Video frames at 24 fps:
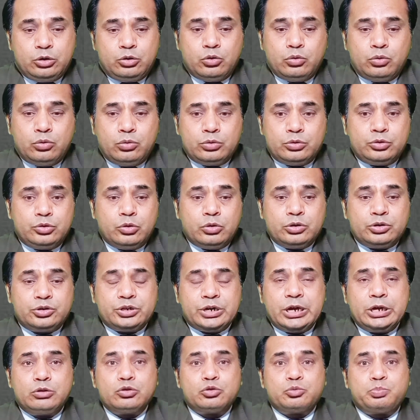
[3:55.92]
Don't
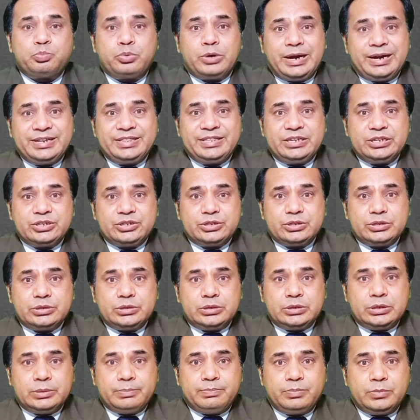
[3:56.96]
try to spread these
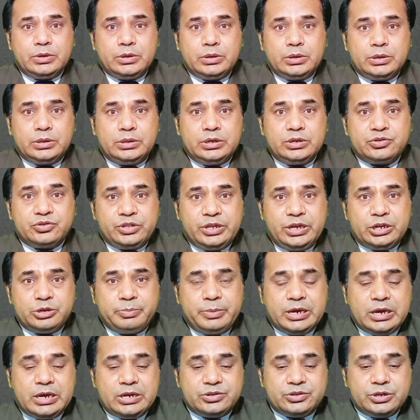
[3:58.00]
things,
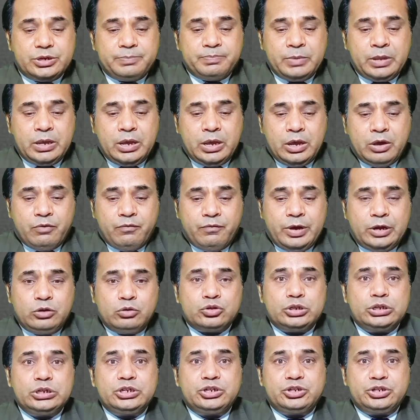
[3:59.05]
because when
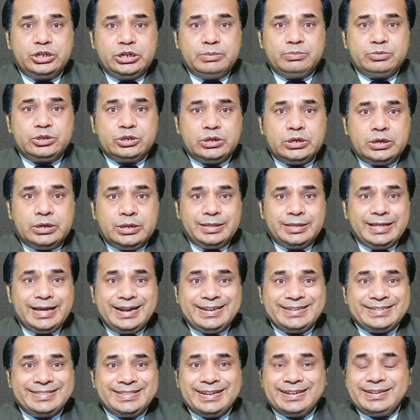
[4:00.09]
you see dreams,
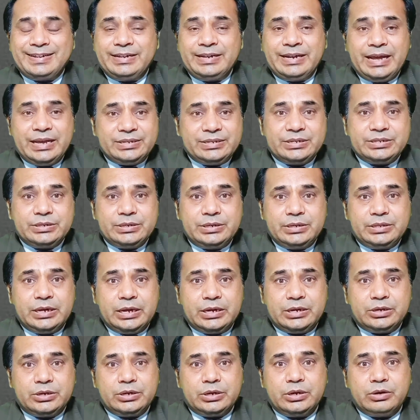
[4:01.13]
that is not necessary
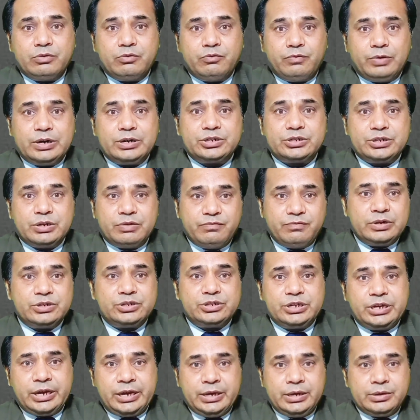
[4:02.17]
that what someone
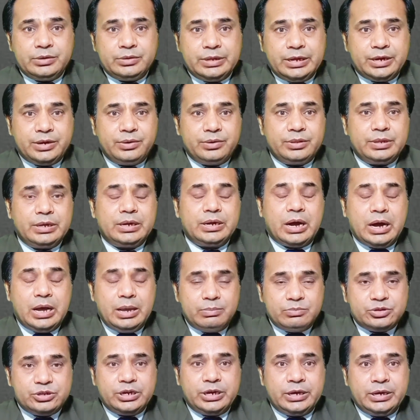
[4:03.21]
saying, that
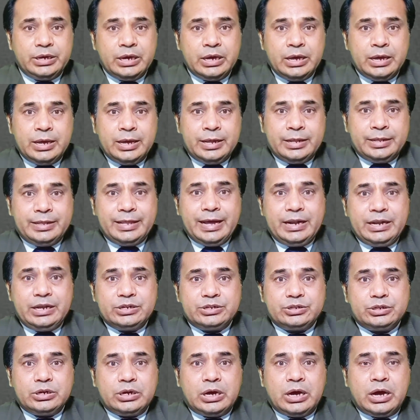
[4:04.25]
I'm saying, that
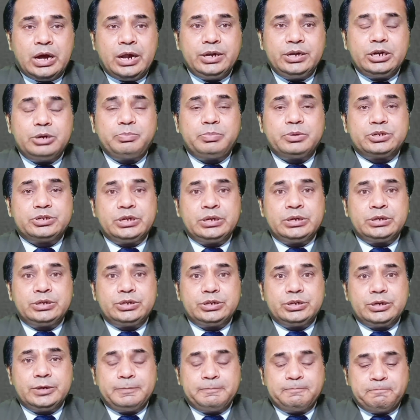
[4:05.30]
is
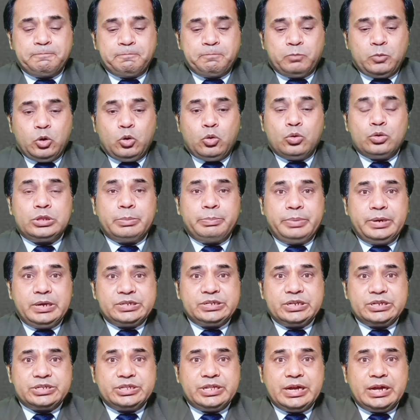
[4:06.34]
100% on the
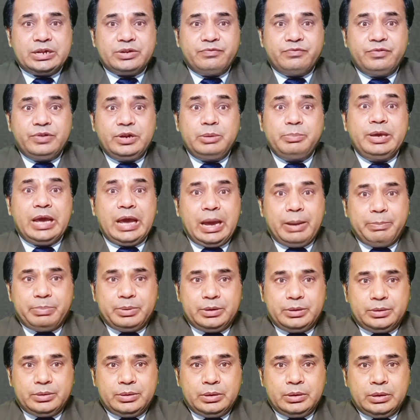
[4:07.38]
basis that will be
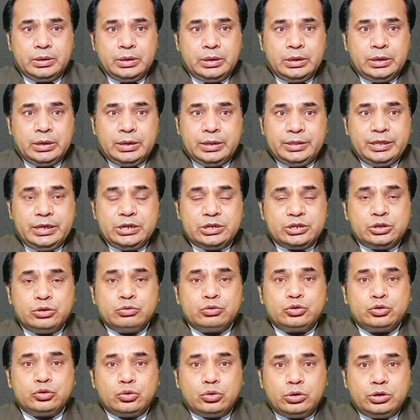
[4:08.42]
happen. There is
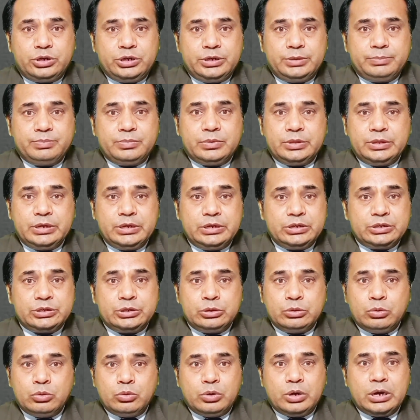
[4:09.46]
no surety, there
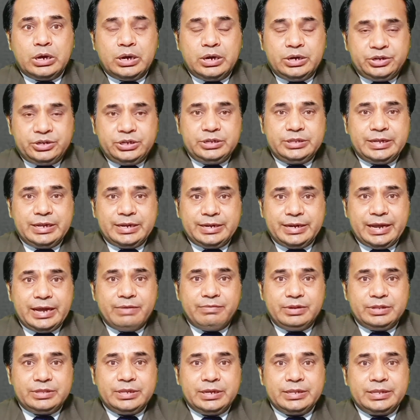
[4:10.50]
is no guarantee that
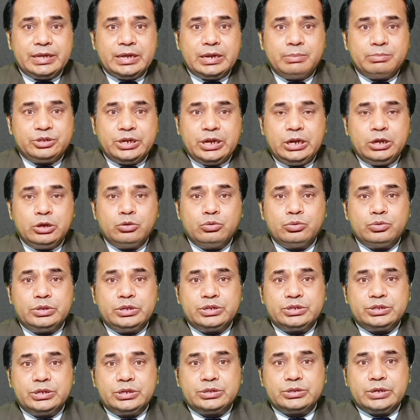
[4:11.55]
everything that I'm telling you,
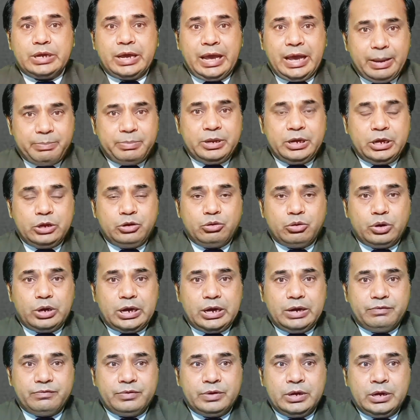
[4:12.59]
this is happening in your
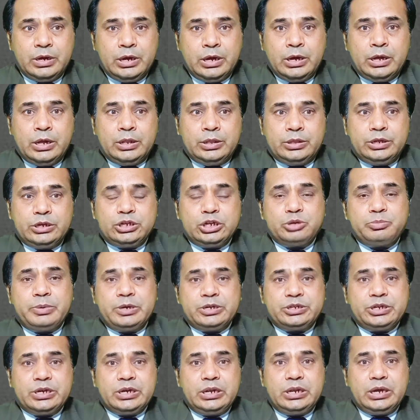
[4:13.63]
life. This is
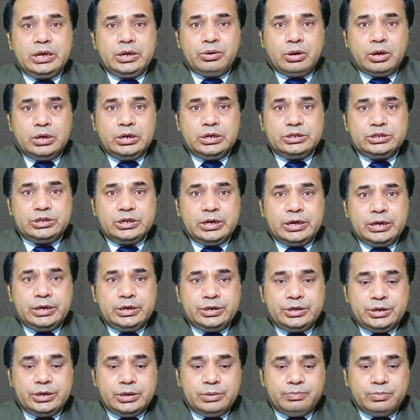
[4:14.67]
basically a knowledge,
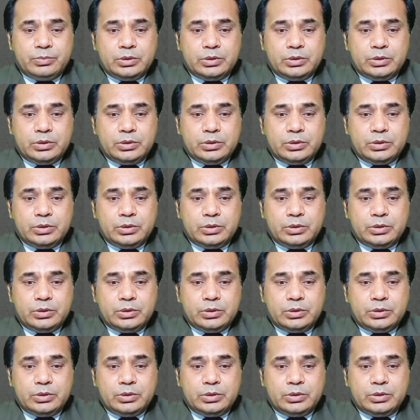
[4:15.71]
and